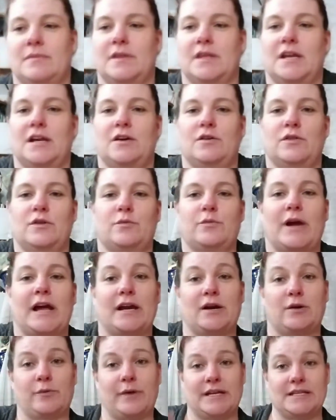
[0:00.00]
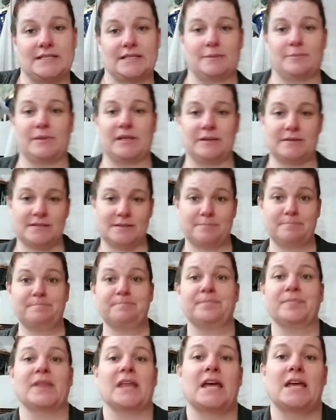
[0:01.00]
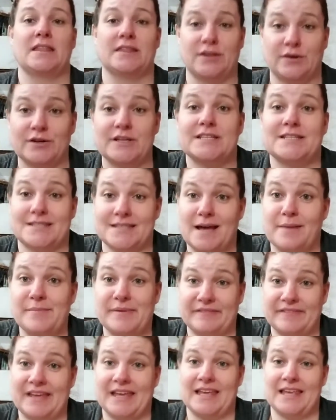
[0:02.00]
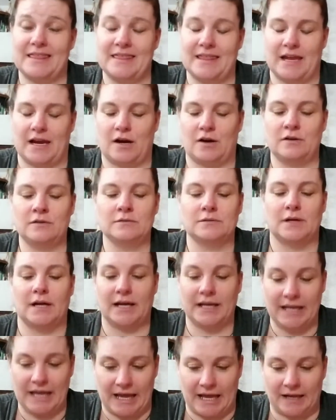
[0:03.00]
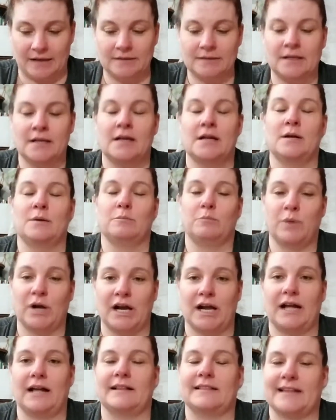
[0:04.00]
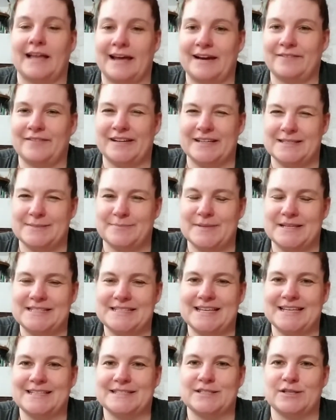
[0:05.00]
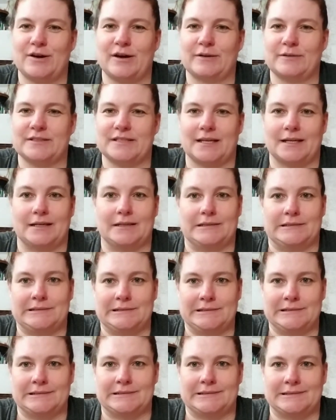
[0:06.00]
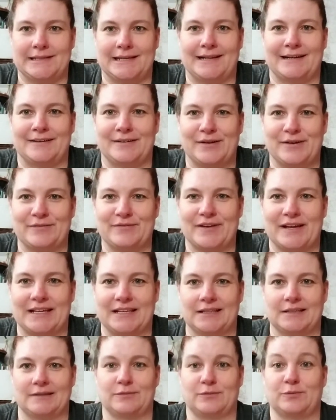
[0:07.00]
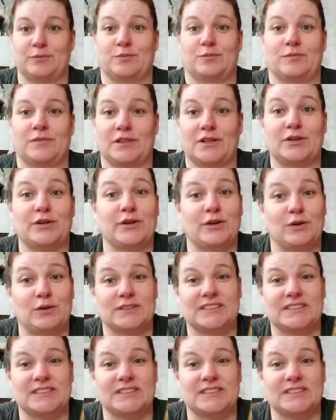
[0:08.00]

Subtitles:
you know, the Rider-Waite symbolism. There is some of it in there, again, but a lot of it is missing. So I was like, oh, I don't know if I can learn a whole